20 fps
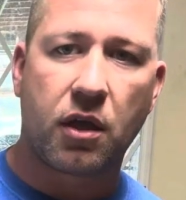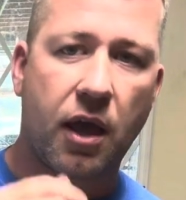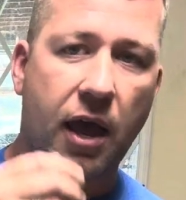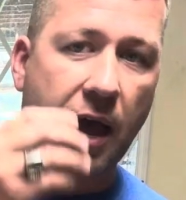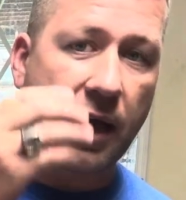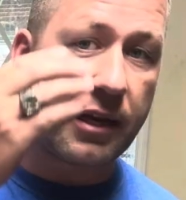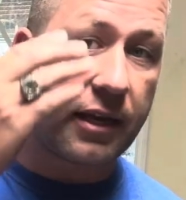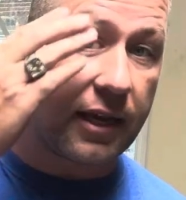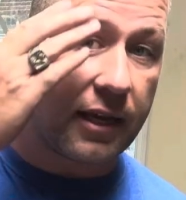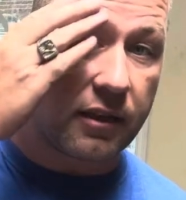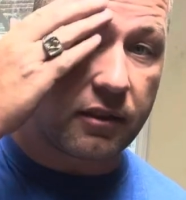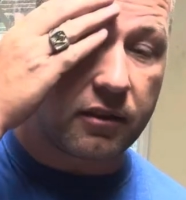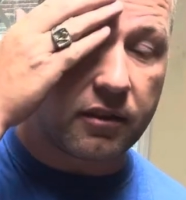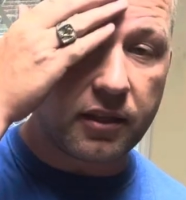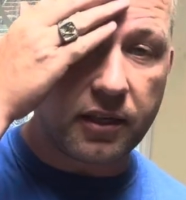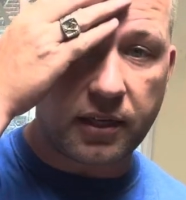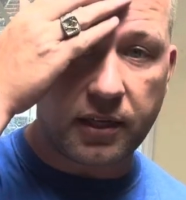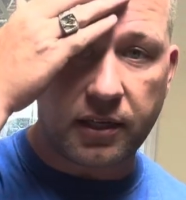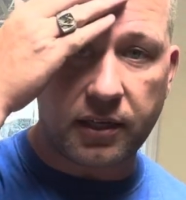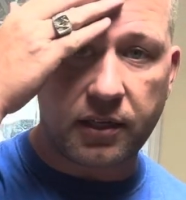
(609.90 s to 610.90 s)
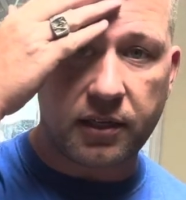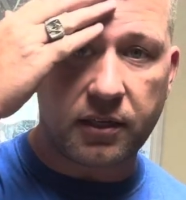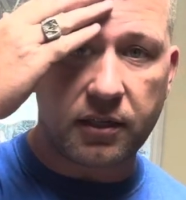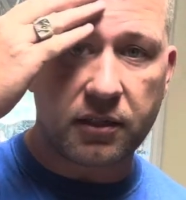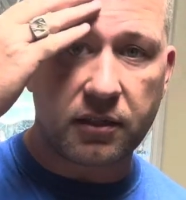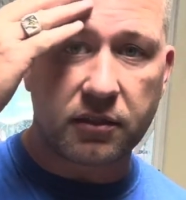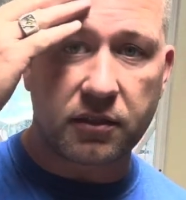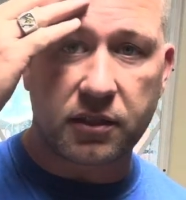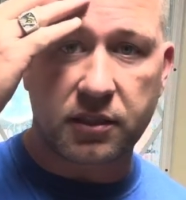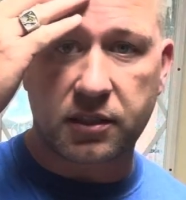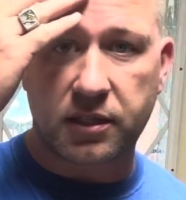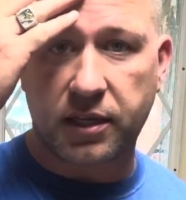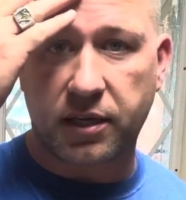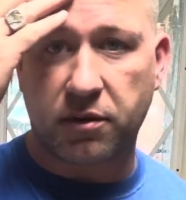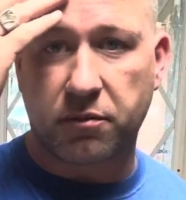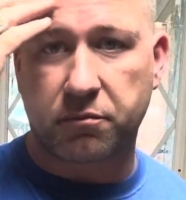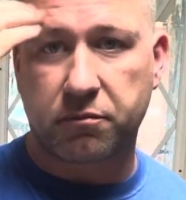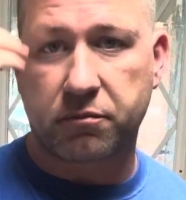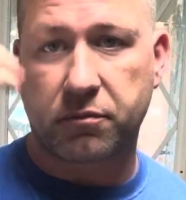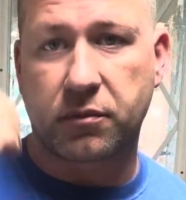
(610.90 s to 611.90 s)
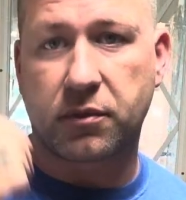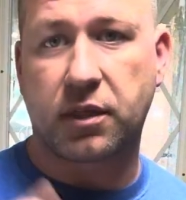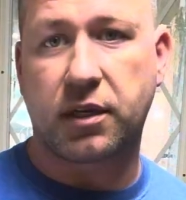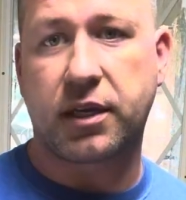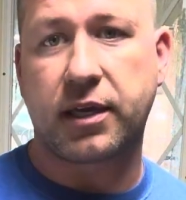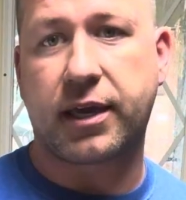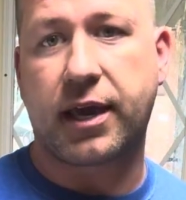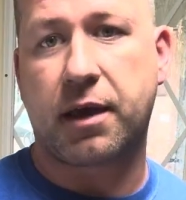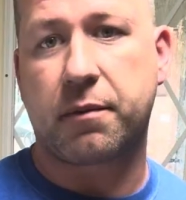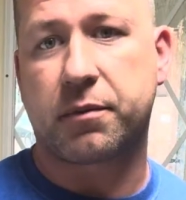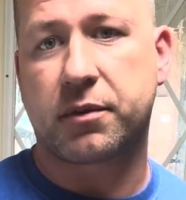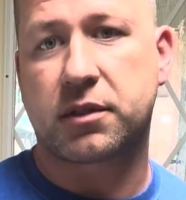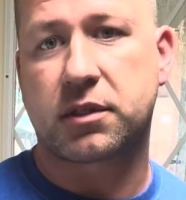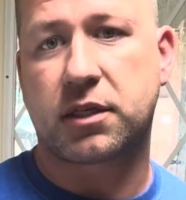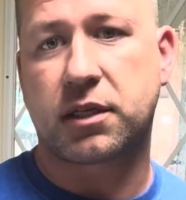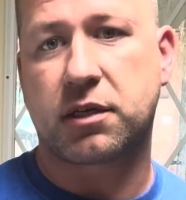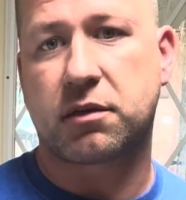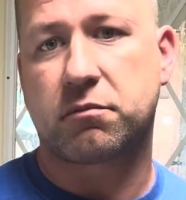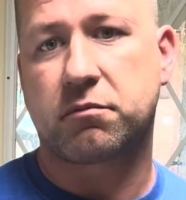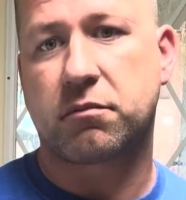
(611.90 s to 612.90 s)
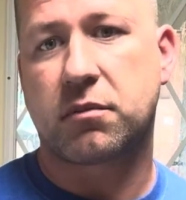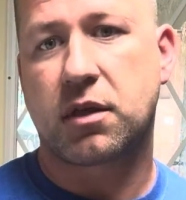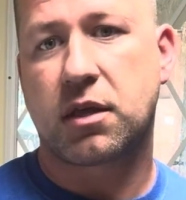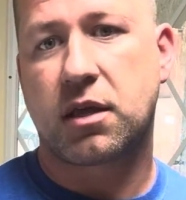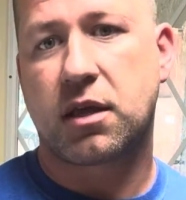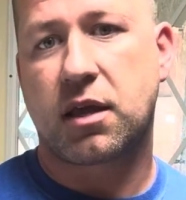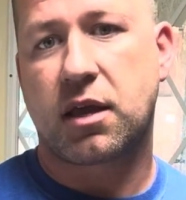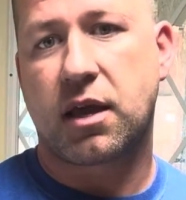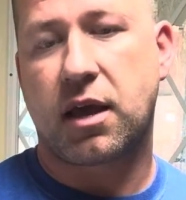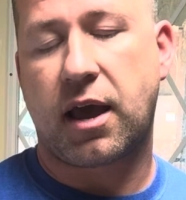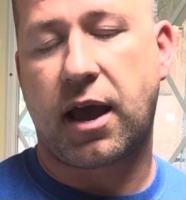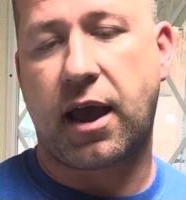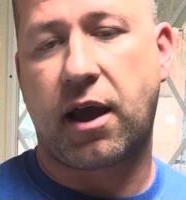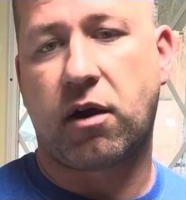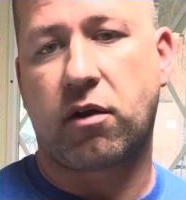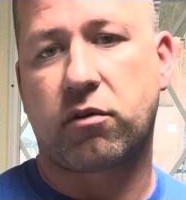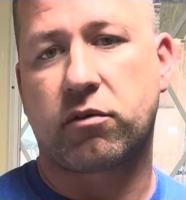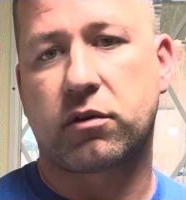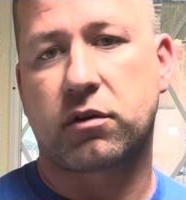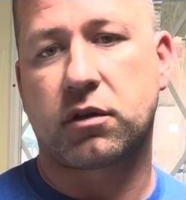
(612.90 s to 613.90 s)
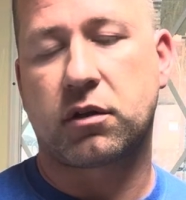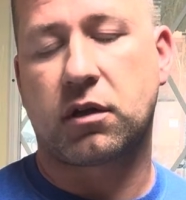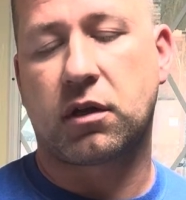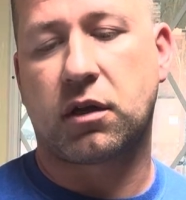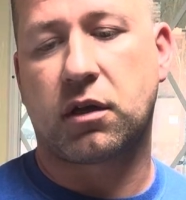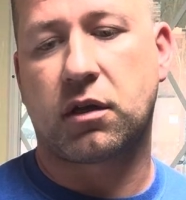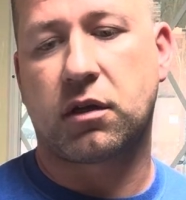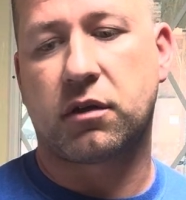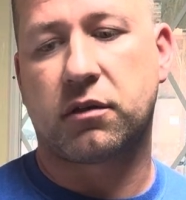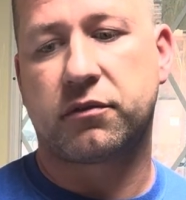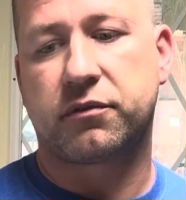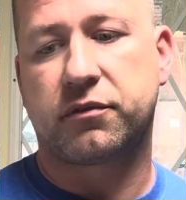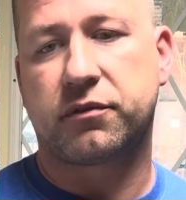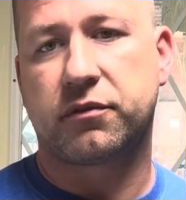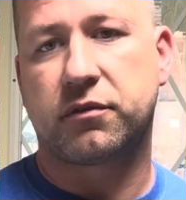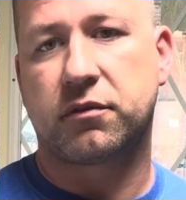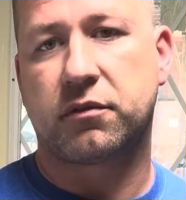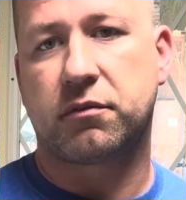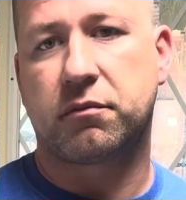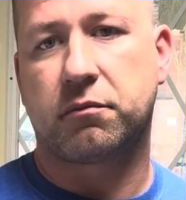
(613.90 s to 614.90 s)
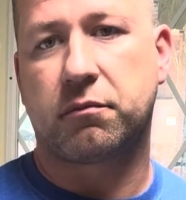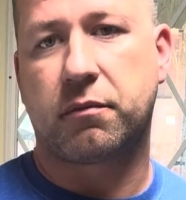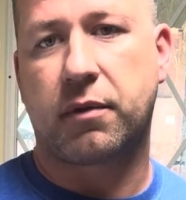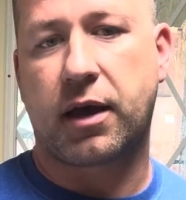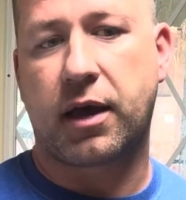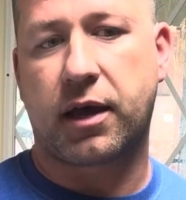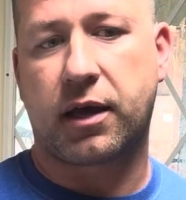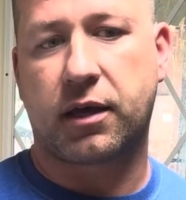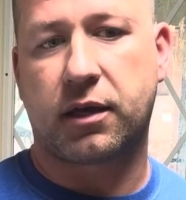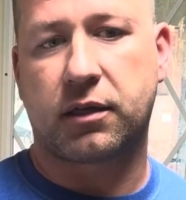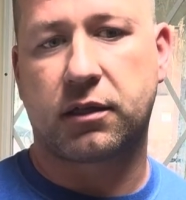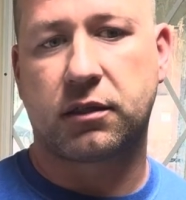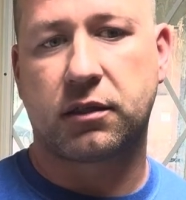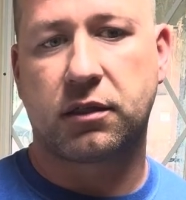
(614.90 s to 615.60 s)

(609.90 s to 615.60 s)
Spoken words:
take the stem, the decapping stem out of my